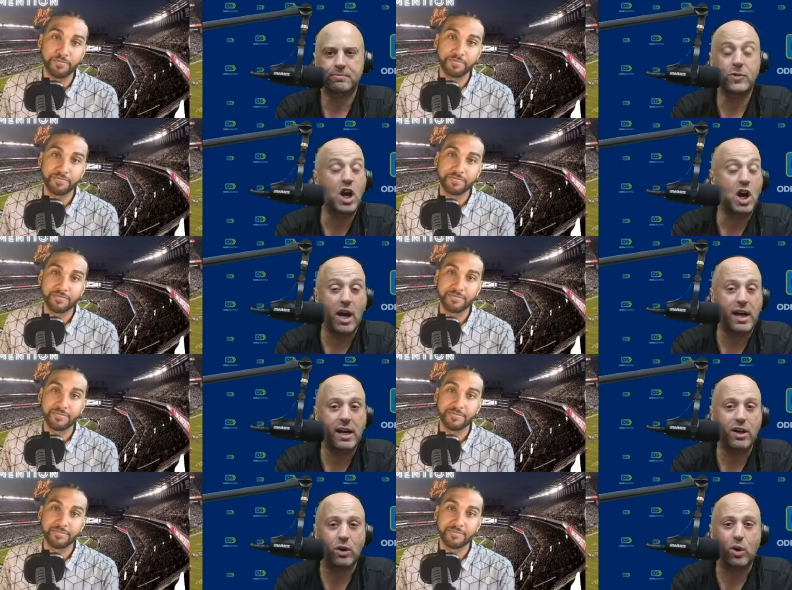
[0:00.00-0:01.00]
Speaker 1: No,
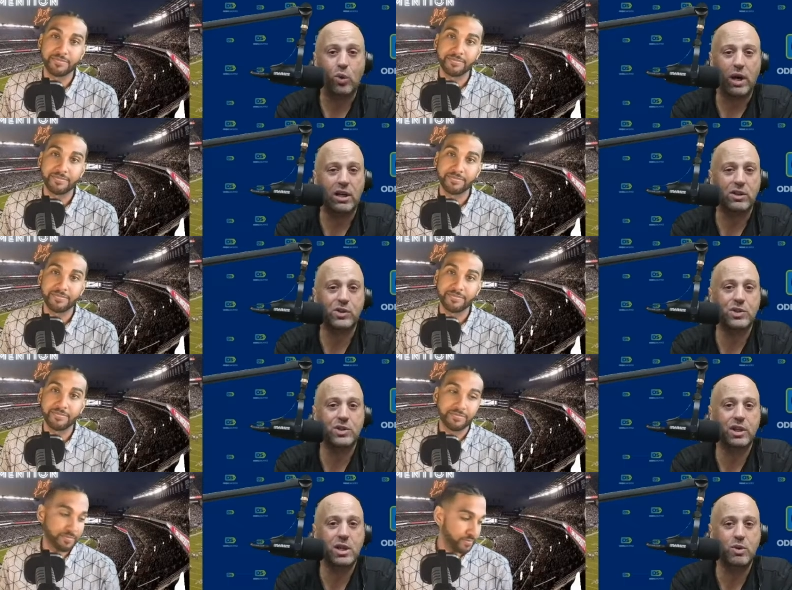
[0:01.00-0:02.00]
I, I don't know what else
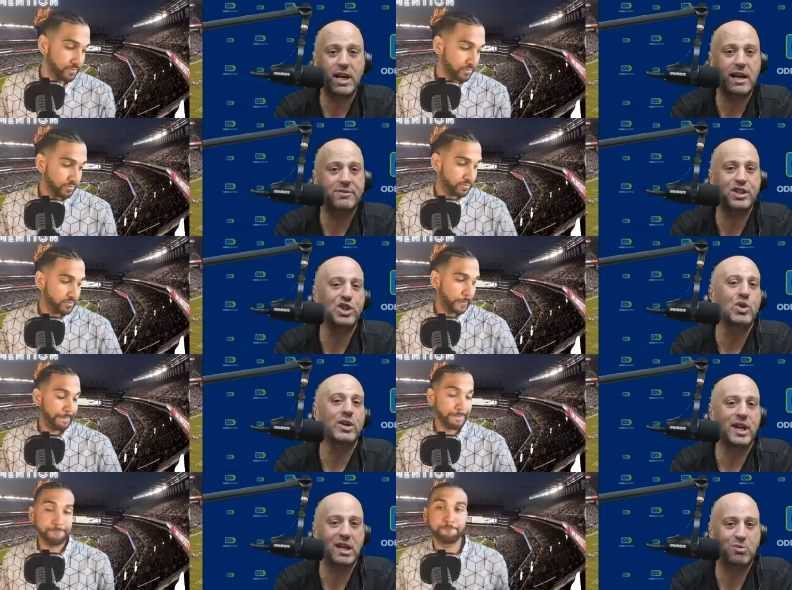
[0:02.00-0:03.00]
he would have to do
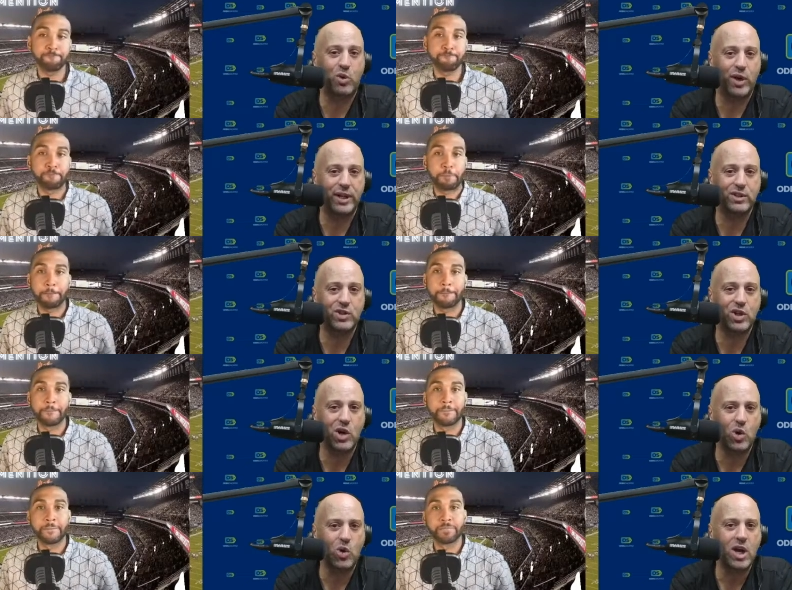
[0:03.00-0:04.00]
at that point.
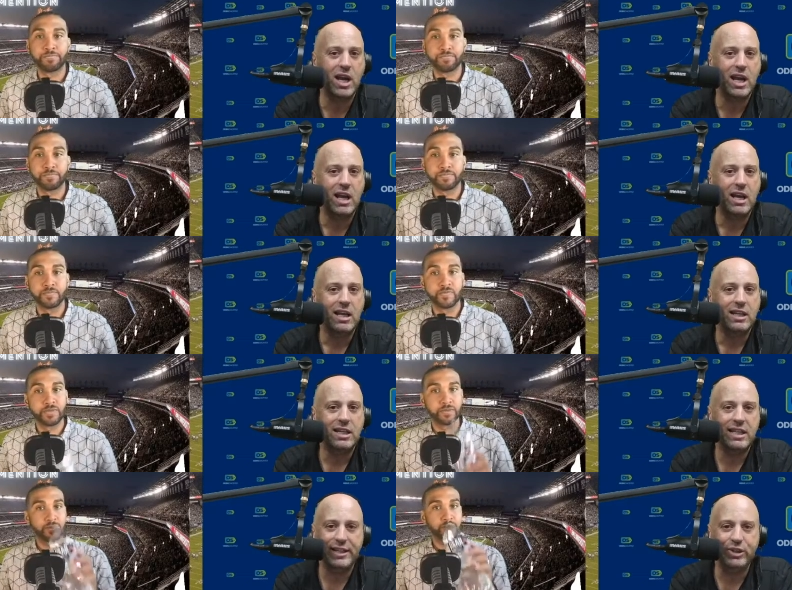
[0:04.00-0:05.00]
So
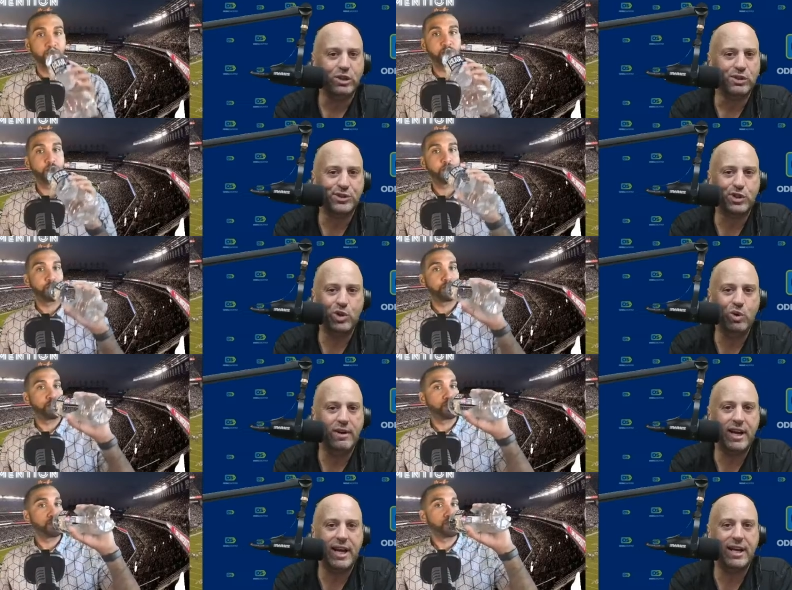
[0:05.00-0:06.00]
the Eagles, who
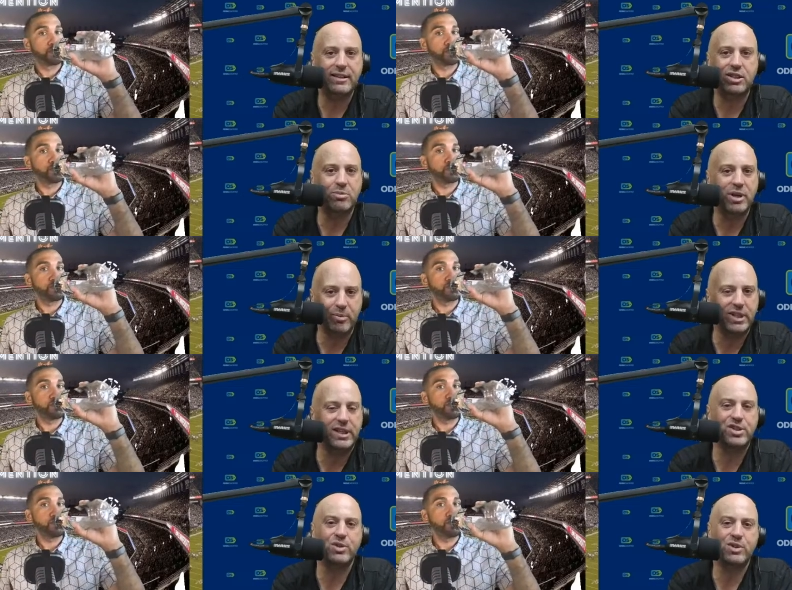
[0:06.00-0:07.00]
have had
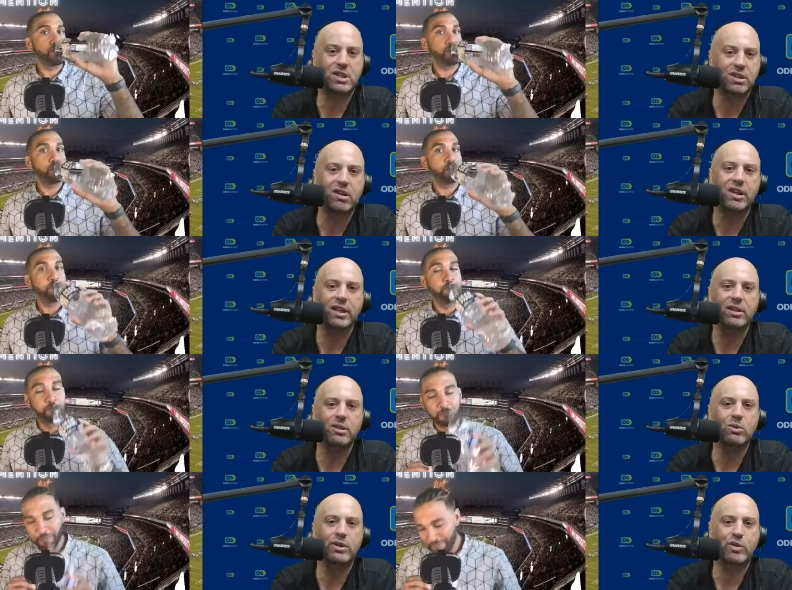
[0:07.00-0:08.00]
commitment issues clearly mm. with the